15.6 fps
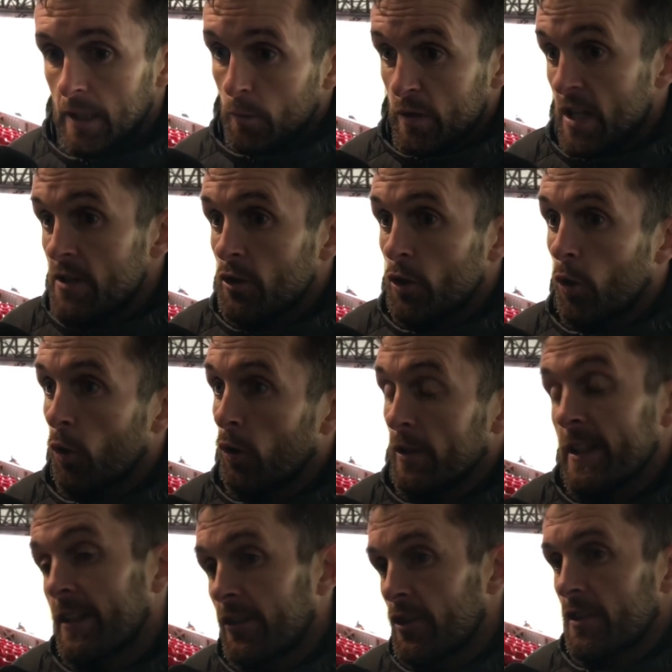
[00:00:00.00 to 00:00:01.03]
we did score.
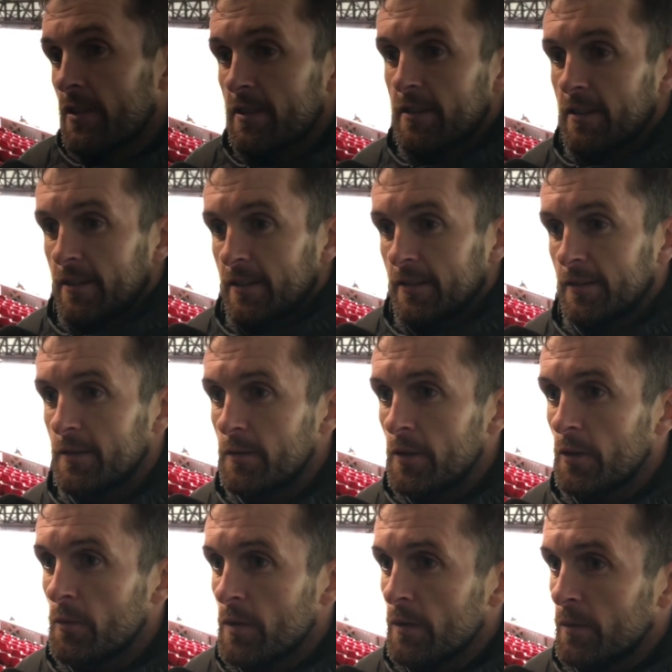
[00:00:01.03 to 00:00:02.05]
It's just,
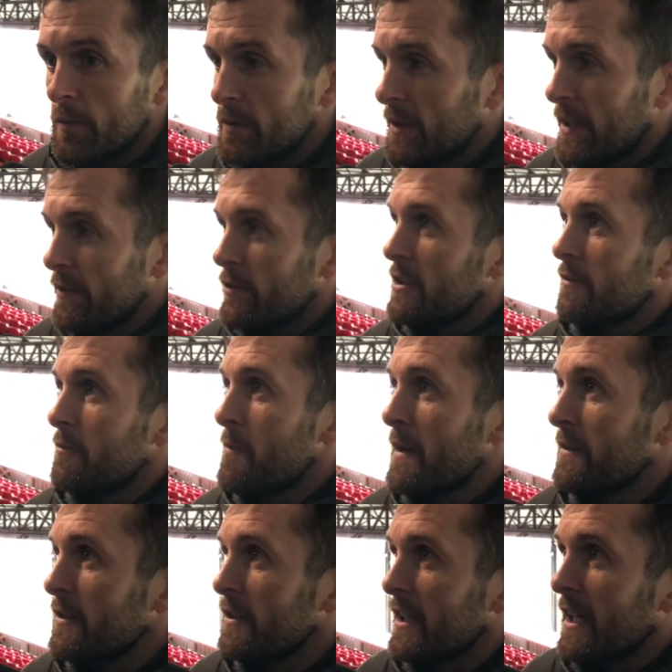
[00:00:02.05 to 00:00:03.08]
we gave ourselves a
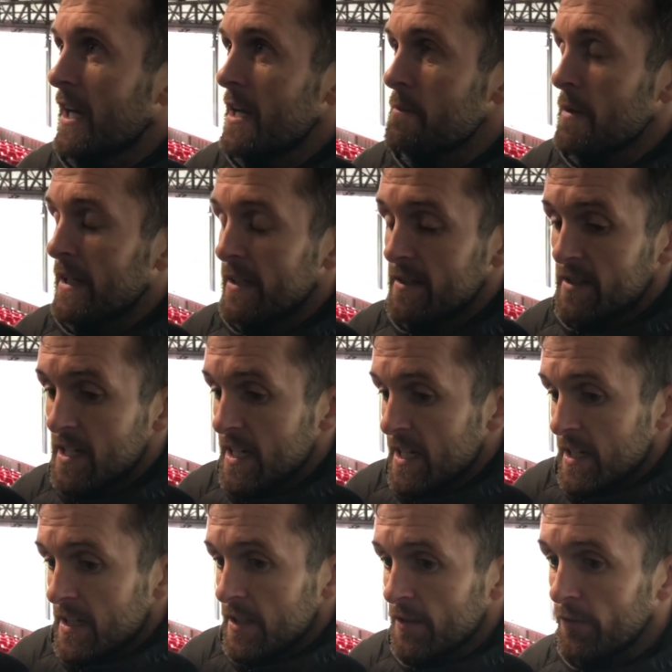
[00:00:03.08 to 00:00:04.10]
mountain to climb by
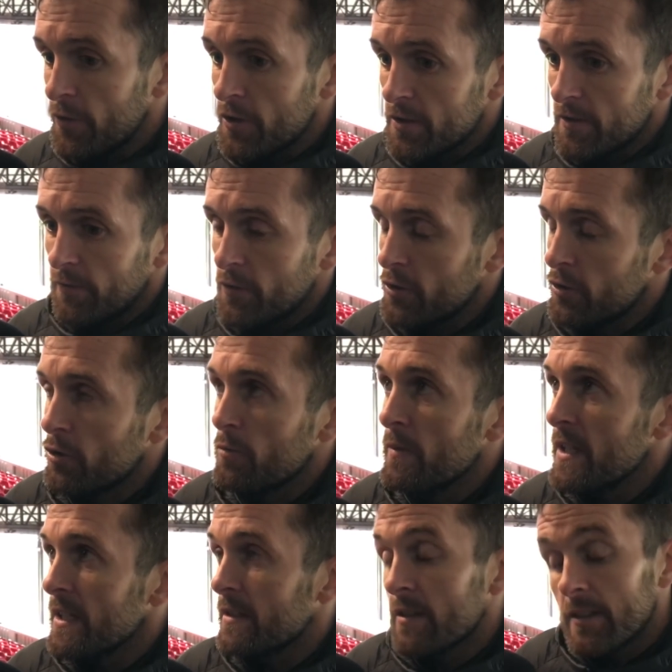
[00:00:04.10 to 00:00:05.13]
conceding in the first 2
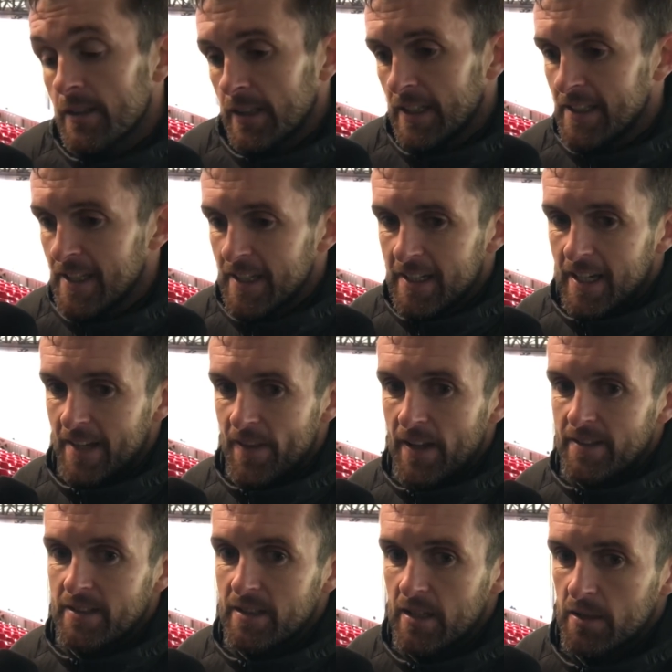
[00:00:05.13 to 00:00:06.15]
minutes, and
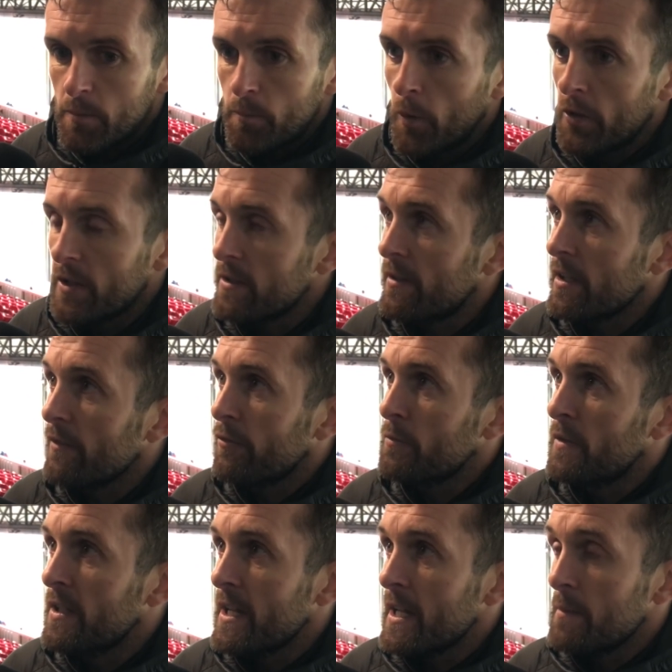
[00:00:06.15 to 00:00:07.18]
that's a disappointing thing
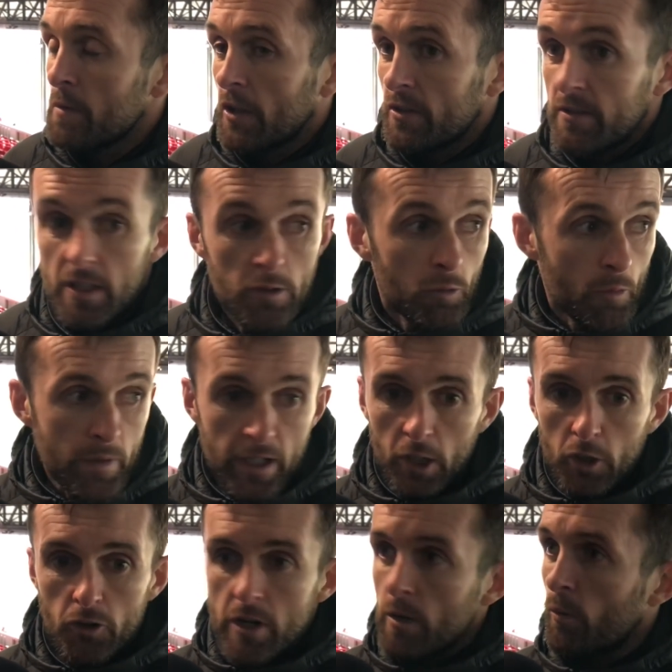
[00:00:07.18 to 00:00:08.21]
from today, because this would have been
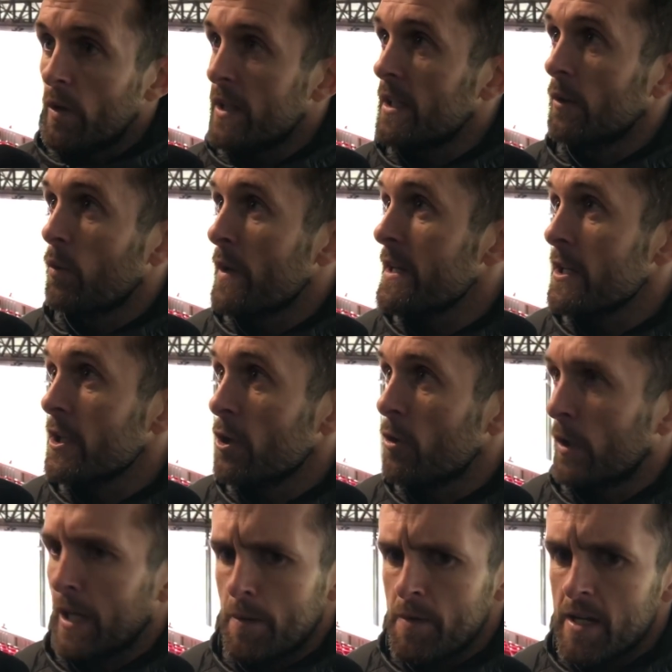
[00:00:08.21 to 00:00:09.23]
a great 1-0 win, you
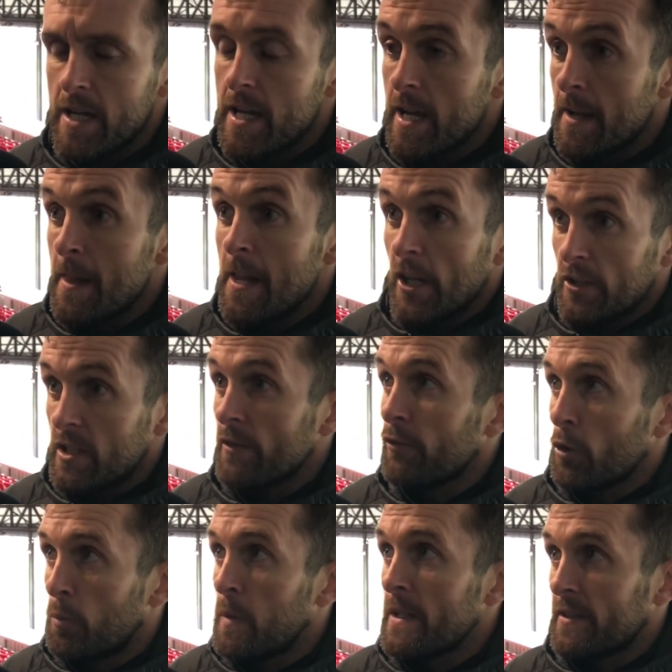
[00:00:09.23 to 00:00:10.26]
know, coming here. It's a
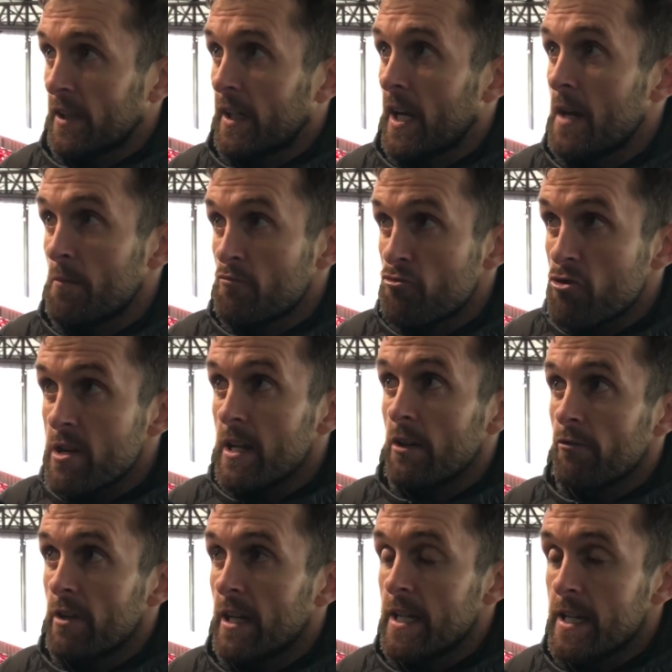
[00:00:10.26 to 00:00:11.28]
difficult place to come,
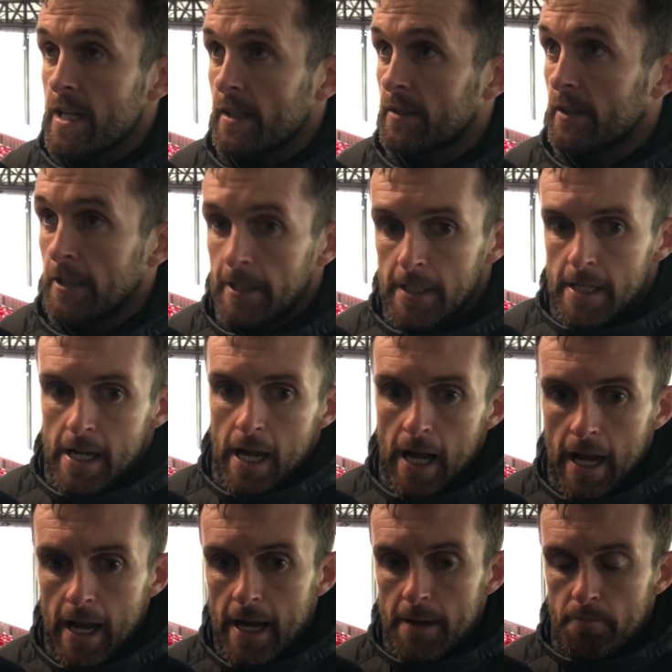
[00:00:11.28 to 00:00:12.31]
really, really is.
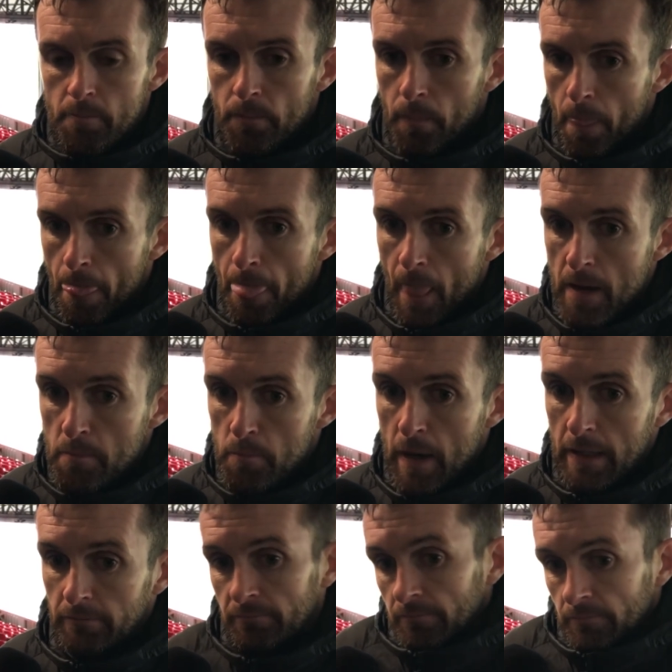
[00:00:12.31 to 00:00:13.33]

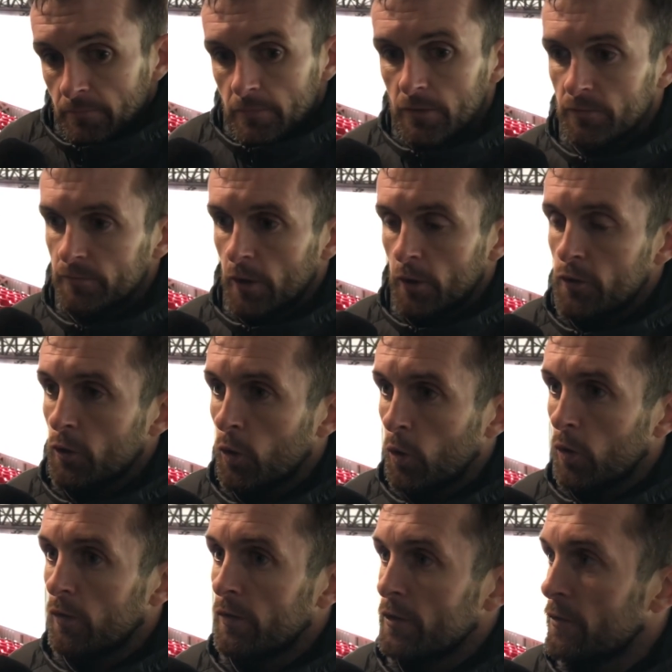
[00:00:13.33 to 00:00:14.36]
But on the
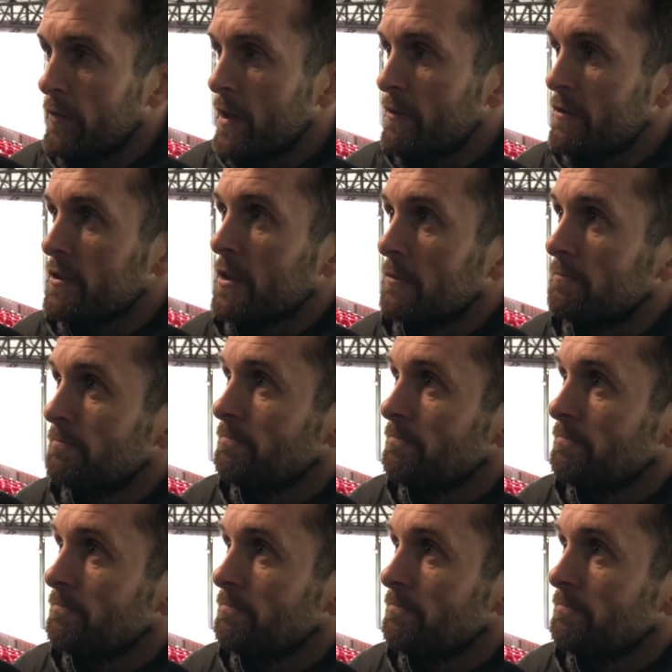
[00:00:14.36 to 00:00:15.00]
whole, a fair result.